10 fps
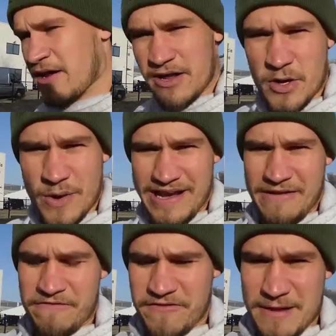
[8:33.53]
I'm gonna
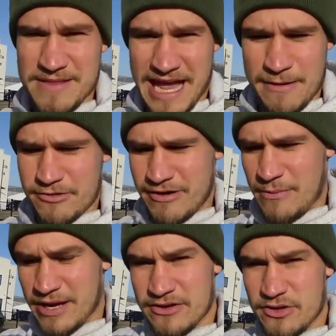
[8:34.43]
quickly flip the camera
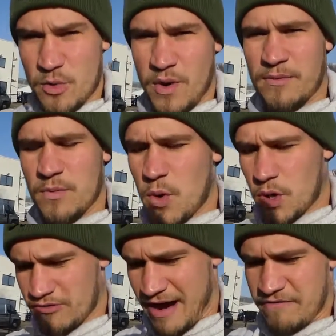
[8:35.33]
around. We're gonna do one
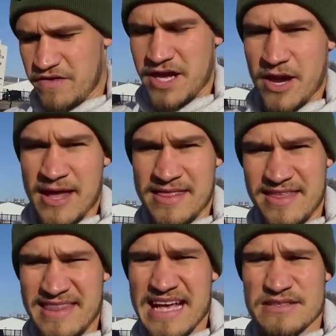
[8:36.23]
walk around video, and then
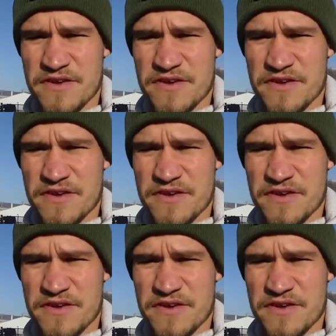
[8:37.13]
the next